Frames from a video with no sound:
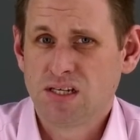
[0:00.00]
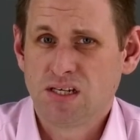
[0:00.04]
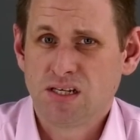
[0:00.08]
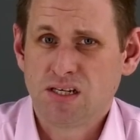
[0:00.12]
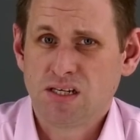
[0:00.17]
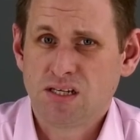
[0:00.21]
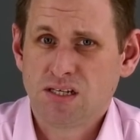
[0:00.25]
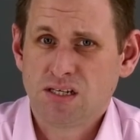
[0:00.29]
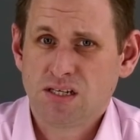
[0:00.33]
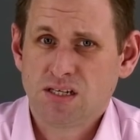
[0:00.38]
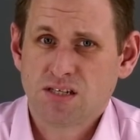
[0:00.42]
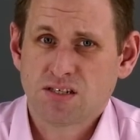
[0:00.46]

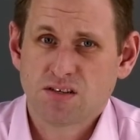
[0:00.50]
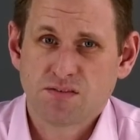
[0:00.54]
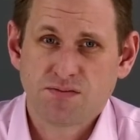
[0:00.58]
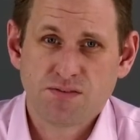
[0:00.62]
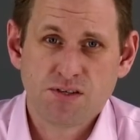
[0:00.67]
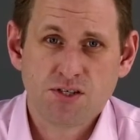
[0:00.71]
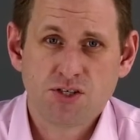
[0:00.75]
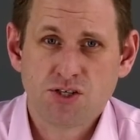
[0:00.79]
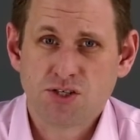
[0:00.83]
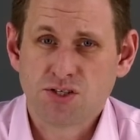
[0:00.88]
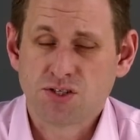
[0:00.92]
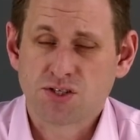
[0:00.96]
It's
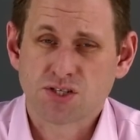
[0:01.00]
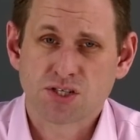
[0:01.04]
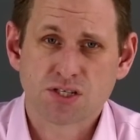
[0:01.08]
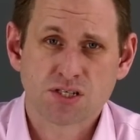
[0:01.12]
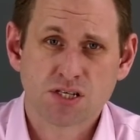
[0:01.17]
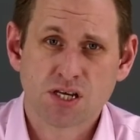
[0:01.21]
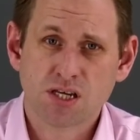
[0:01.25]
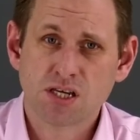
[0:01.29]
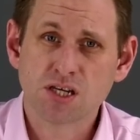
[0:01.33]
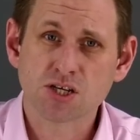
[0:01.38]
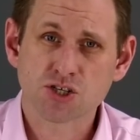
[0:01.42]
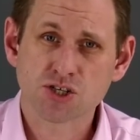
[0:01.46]
efficient to
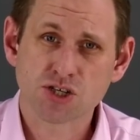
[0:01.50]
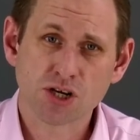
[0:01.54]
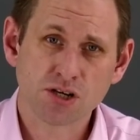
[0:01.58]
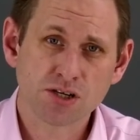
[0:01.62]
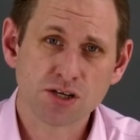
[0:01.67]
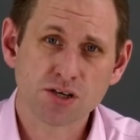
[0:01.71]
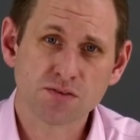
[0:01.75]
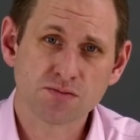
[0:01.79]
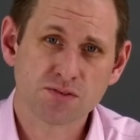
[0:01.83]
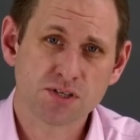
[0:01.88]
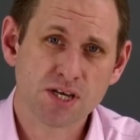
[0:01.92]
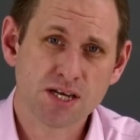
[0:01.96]
take a
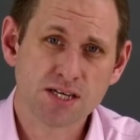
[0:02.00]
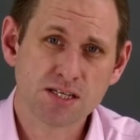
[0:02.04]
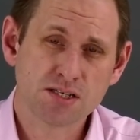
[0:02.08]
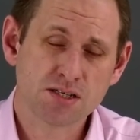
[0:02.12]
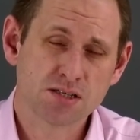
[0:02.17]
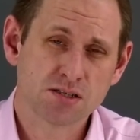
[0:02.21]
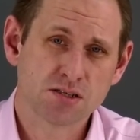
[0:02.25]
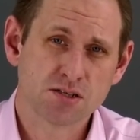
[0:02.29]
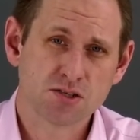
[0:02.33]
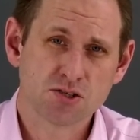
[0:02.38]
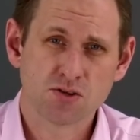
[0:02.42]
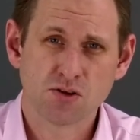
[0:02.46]
chunk of
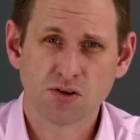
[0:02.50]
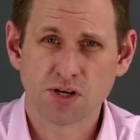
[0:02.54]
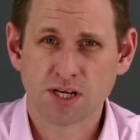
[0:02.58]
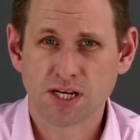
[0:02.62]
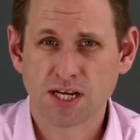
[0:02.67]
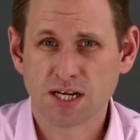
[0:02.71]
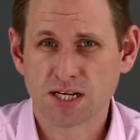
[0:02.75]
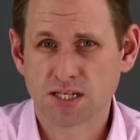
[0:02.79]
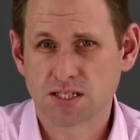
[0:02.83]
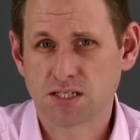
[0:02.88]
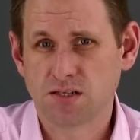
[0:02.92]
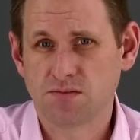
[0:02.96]
data that's not
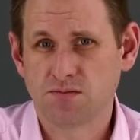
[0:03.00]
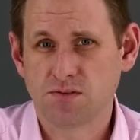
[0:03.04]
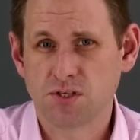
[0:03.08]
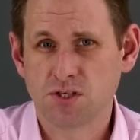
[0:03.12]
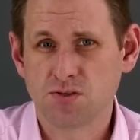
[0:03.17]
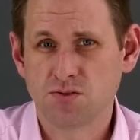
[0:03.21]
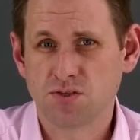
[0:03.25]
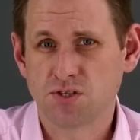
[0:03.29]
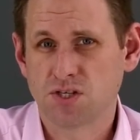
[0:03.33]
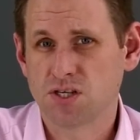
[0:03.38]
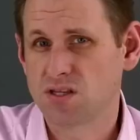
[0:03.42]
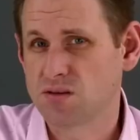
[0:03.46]
in active
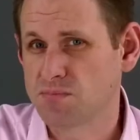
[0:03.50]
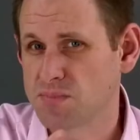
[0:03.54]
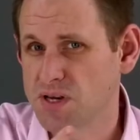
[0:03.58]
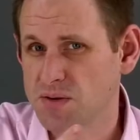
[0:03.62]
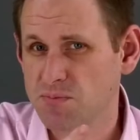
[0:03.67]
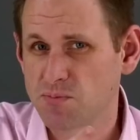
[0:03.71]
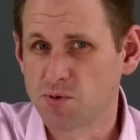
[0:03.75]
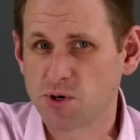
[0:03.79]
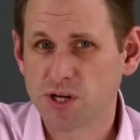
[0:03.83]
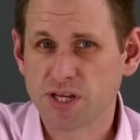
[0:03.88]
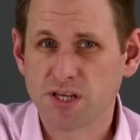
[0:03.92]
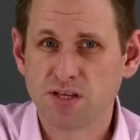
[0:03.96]
use in the
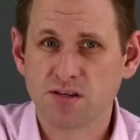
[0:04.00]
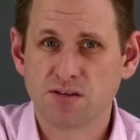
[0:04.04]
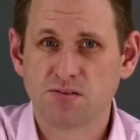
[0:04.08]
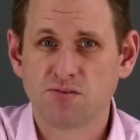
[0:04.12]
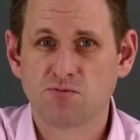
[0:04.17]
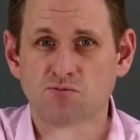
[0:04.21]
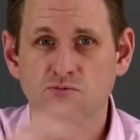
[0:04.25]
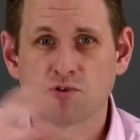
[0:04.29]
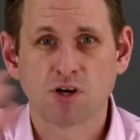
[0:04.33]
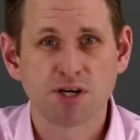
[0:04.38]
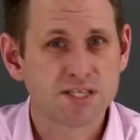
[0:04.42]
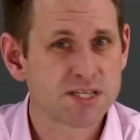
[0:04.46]
memory,
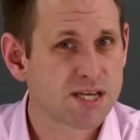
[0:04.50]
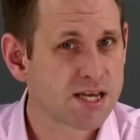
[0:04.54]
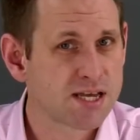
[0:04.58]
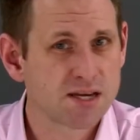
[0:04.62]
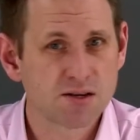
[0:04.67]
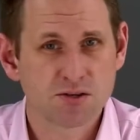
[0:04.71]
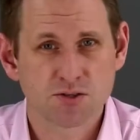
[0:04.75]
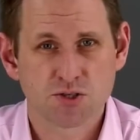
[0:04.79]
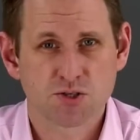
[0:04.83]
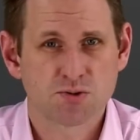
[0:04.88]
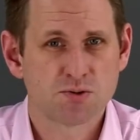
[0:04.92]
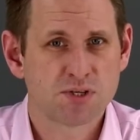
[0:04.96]
write it
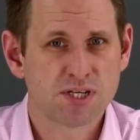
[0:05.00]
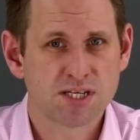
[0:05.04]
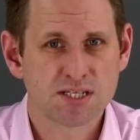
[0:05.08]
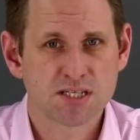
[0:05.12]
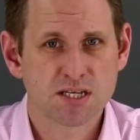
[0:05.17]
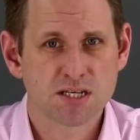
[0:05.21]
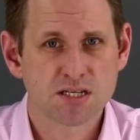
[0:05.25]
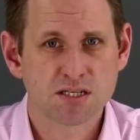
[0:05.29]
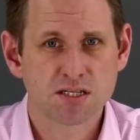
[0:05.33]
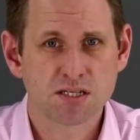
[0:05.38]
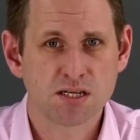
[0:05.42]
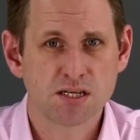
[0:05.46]
out to an
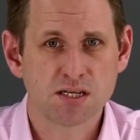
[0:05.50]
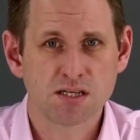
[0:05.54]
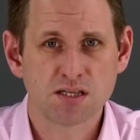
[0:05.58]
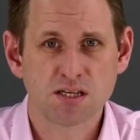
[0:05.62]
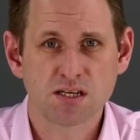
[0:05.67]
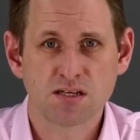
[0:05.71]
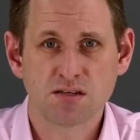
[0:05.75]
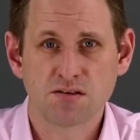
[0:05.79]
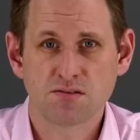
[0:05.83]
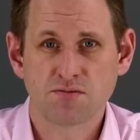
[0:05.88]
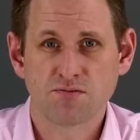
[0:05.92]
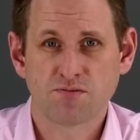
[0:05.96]
SSD, and
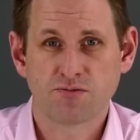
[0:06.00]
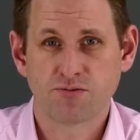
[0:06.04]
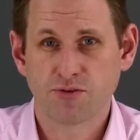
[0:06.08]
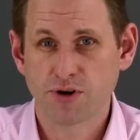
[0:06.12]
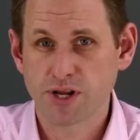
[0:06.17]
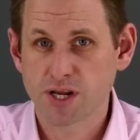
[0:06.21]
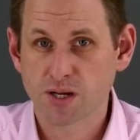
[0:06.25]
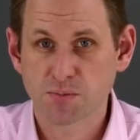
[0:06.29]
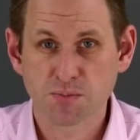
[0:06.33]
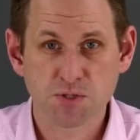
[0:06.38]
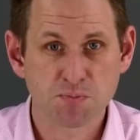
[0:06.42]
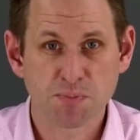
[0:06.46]
then
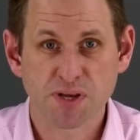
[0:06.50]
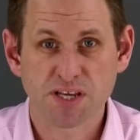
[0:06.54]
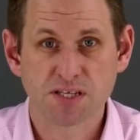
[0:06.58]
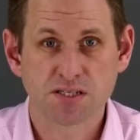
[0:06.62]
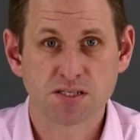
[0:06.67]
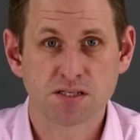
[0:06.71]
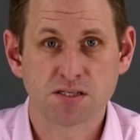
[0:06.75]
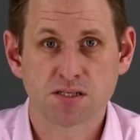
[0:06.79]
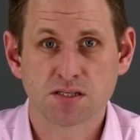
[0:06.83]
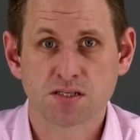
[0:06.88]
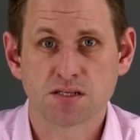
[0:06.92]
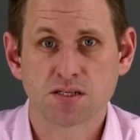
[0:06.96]
free up
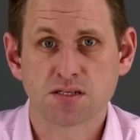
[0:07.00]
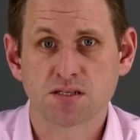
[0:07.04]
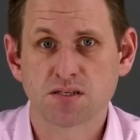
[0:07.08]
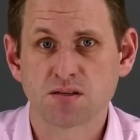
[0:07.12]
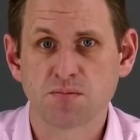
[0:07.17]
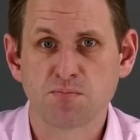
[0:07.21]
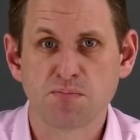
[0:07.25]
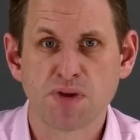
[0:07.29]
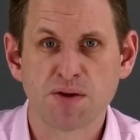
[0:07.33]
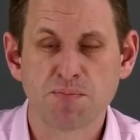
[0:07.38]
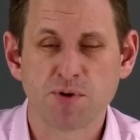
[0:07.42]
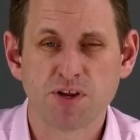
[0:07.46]
space in the
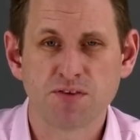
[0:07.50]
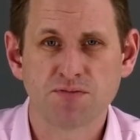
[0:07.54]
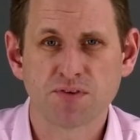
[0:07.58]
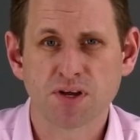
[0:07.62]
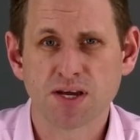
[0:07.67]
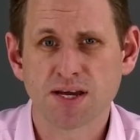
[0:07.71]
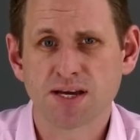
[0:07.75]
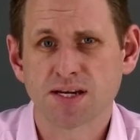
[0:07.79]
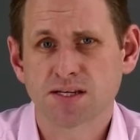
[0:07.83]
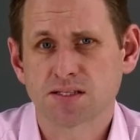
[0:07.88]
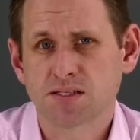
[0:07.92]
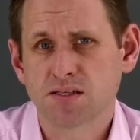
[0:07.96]
system memory
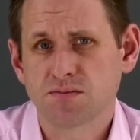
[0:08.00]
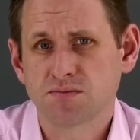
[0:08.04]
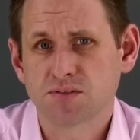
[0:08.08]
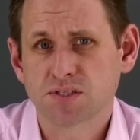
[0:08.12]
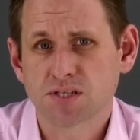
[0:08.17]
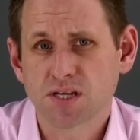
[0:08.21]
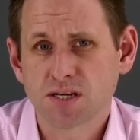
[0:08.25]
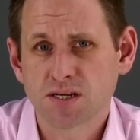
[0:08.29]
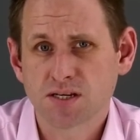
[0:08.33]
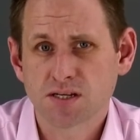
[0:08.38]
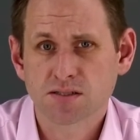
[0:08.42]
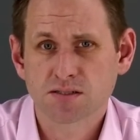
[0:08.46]
for active
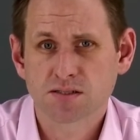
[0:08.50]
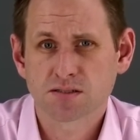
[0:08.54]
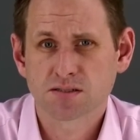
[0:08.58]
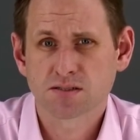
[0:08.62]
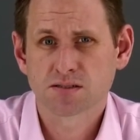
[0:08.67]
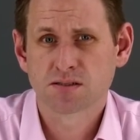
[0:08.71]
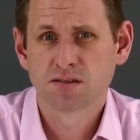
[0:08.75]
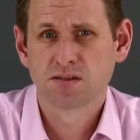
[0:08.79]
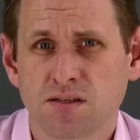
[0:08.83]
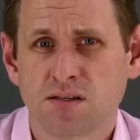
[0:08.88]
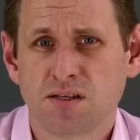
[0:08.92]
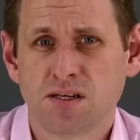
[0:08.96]

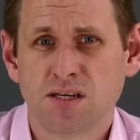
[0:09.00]
tasks.